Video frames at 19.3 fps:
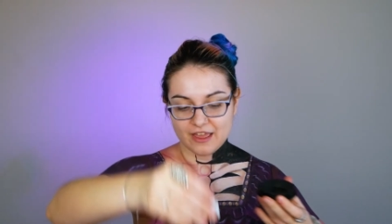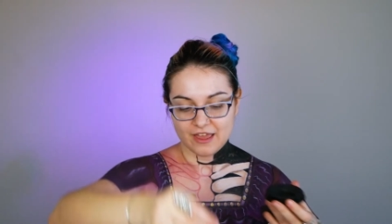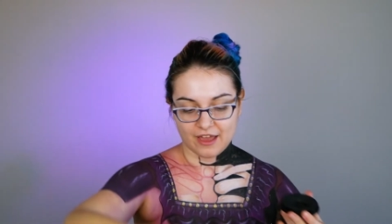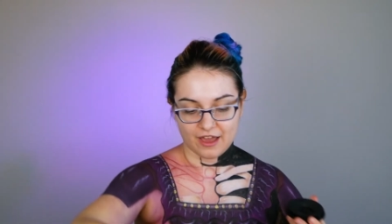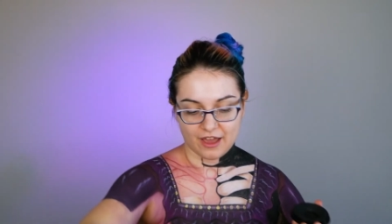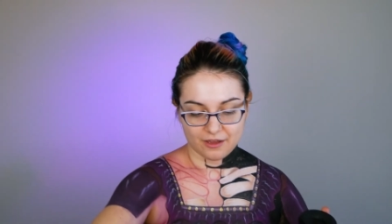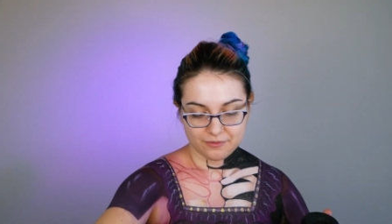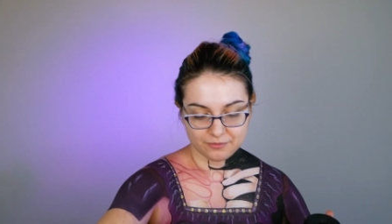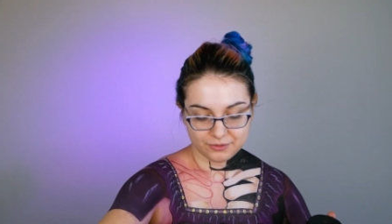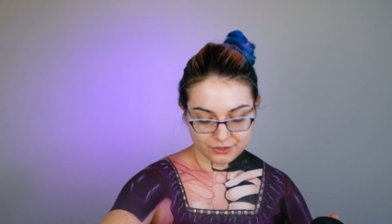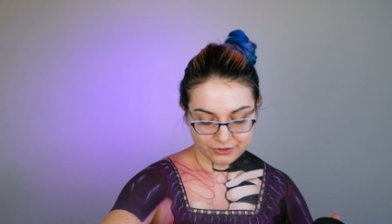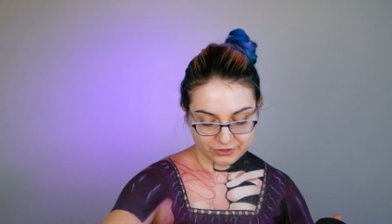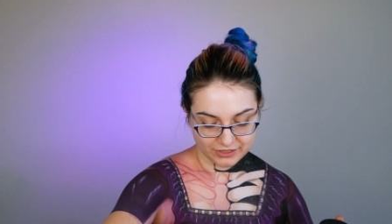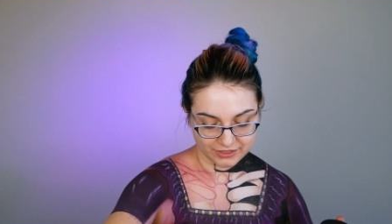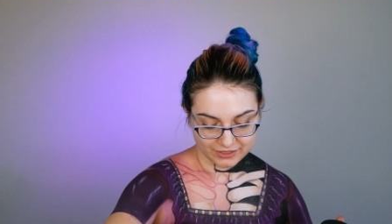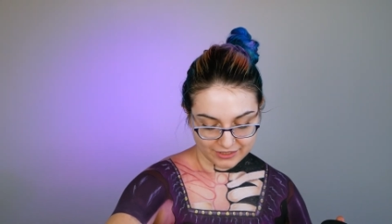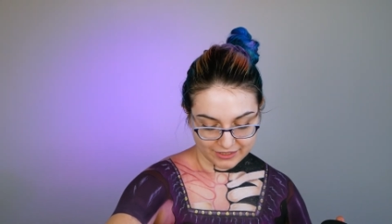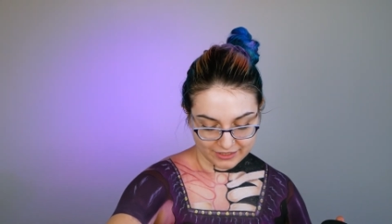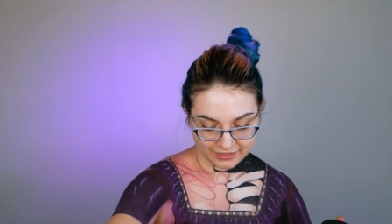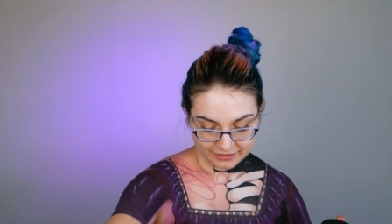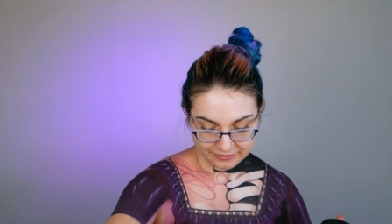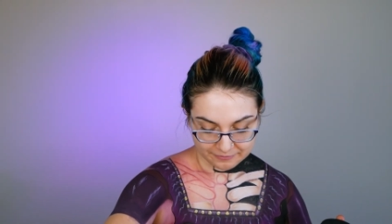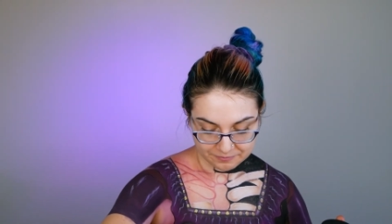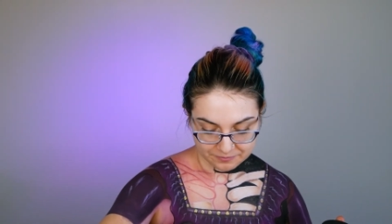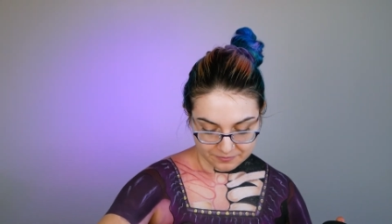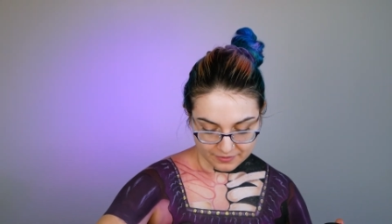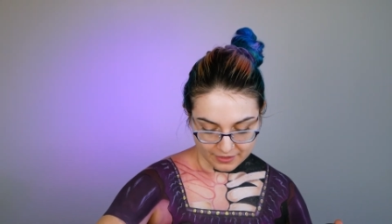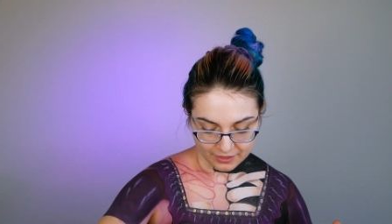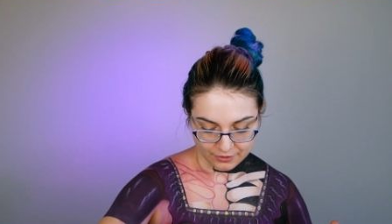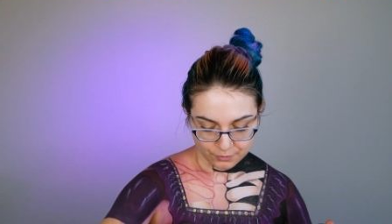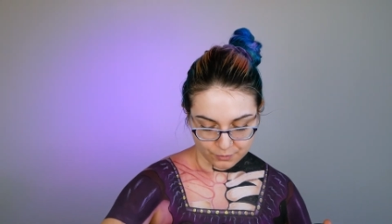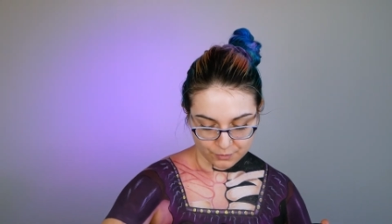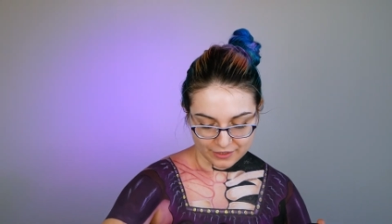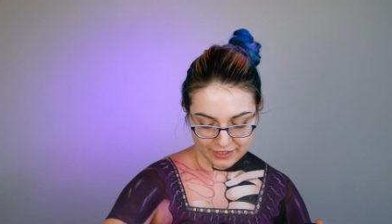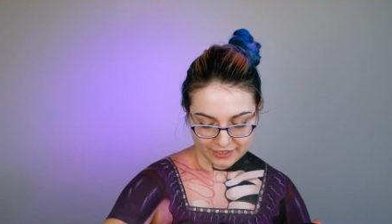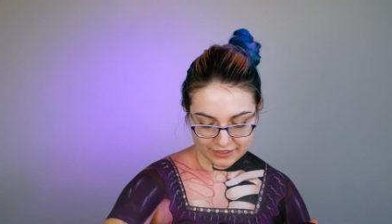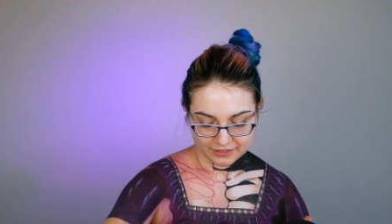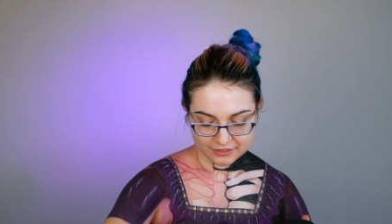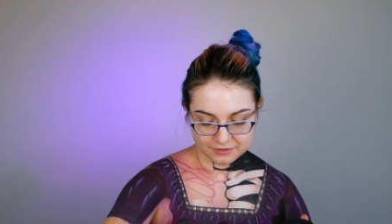I'm gonna take a
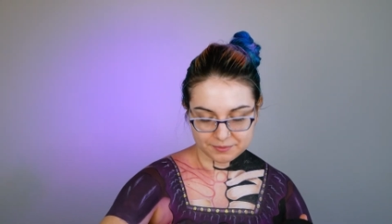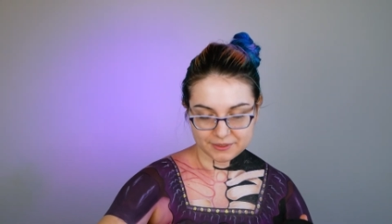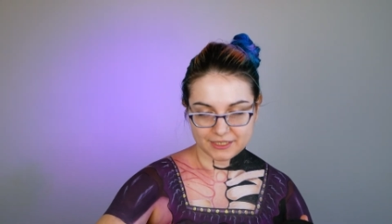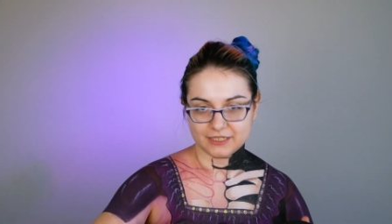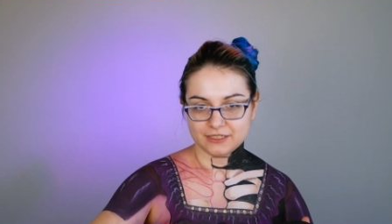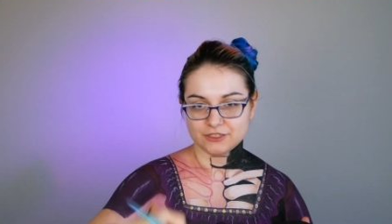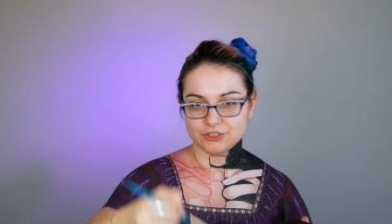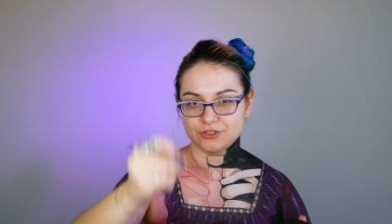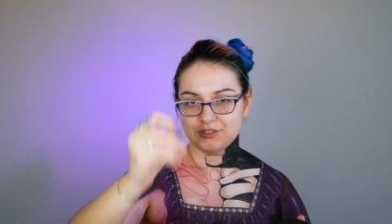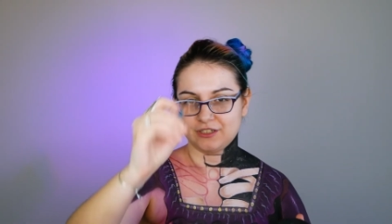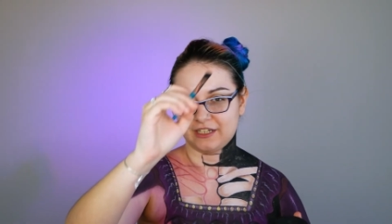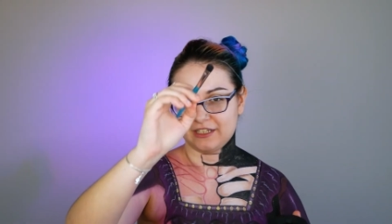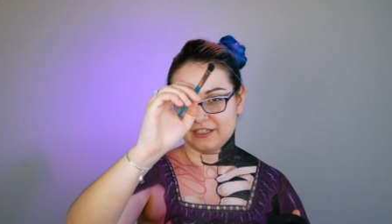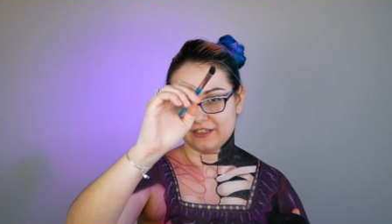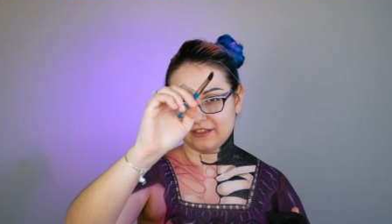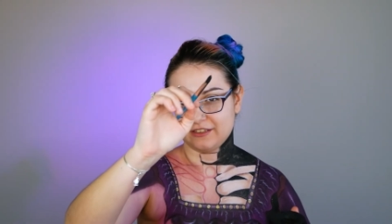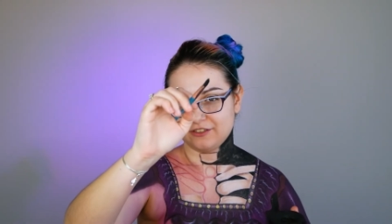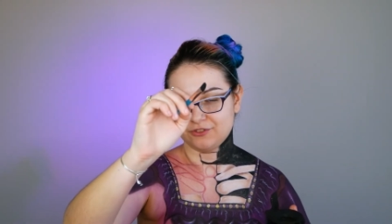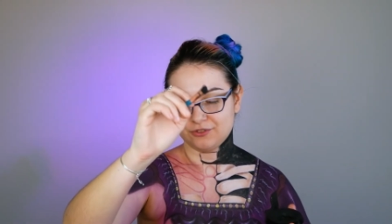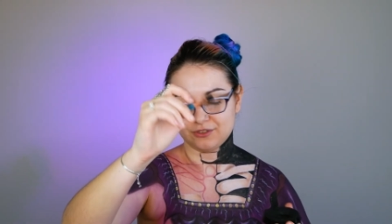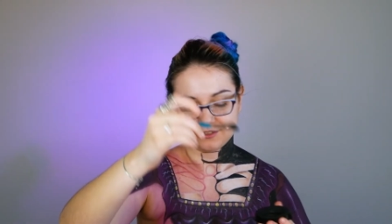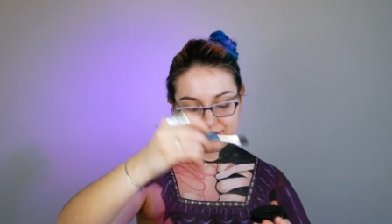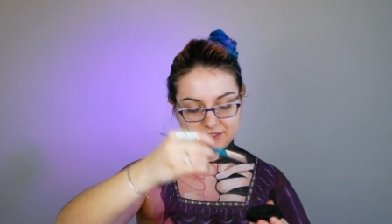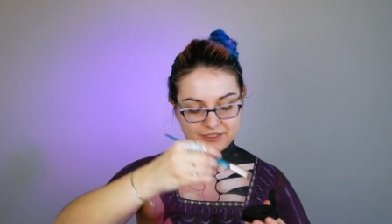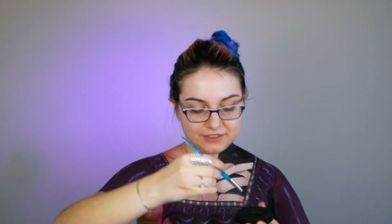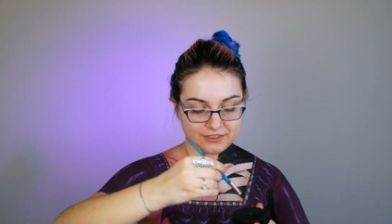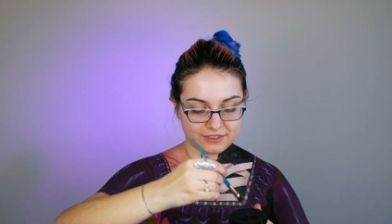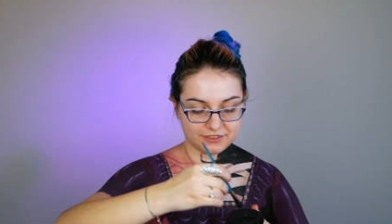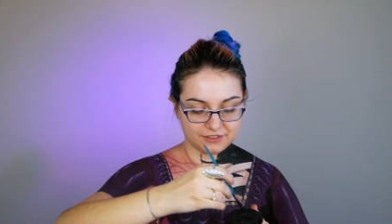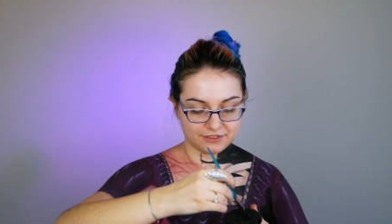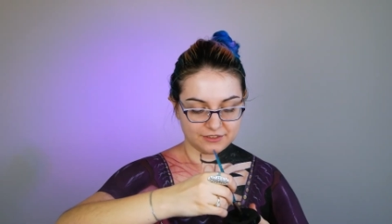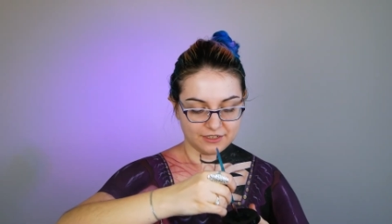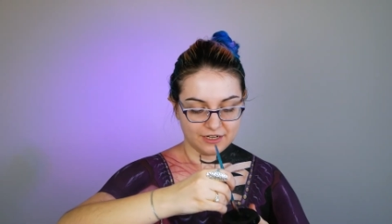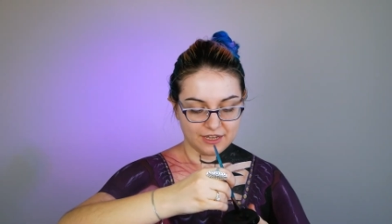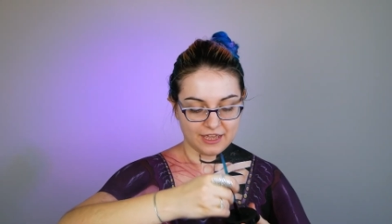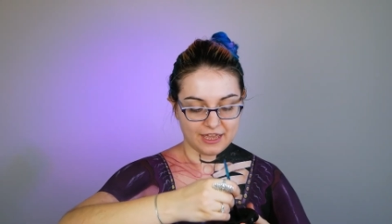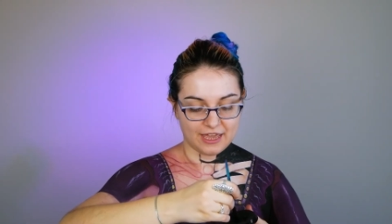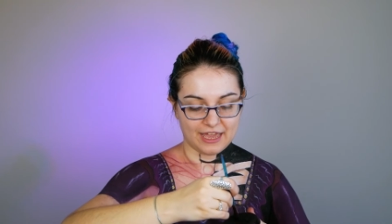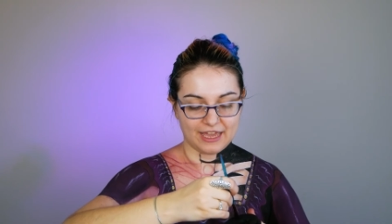white brush, like this one right here,
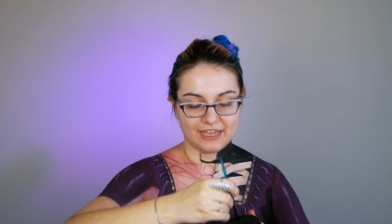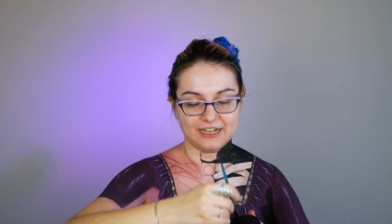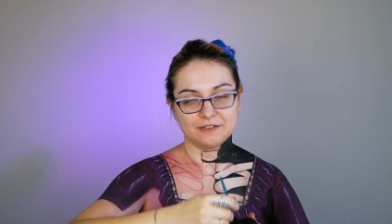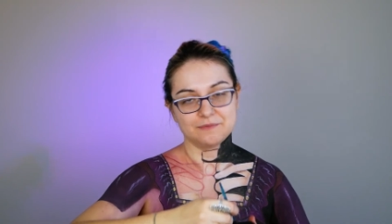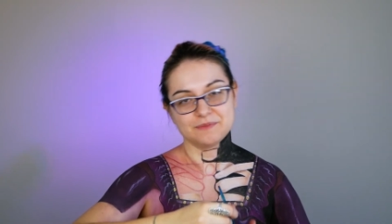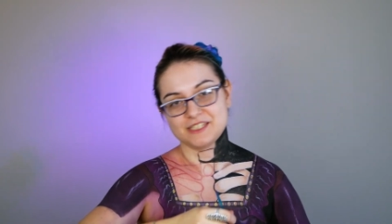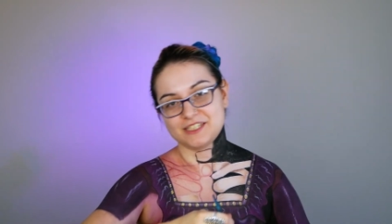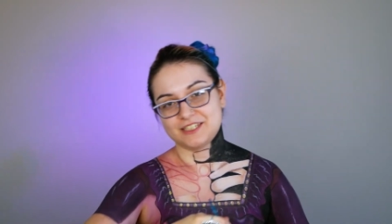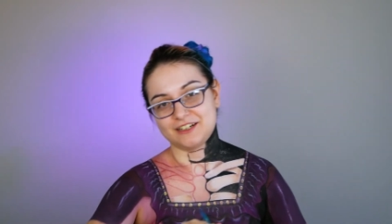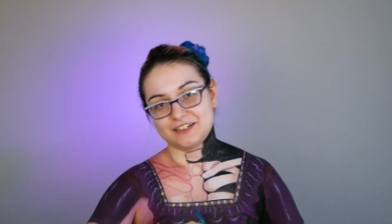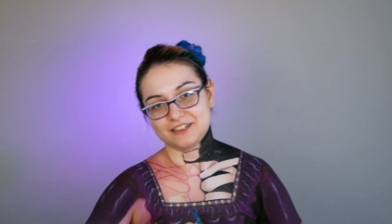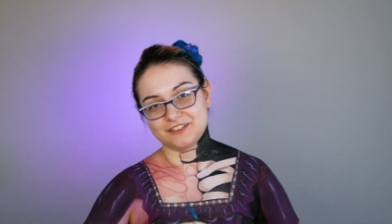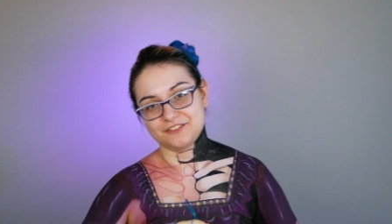and I'm start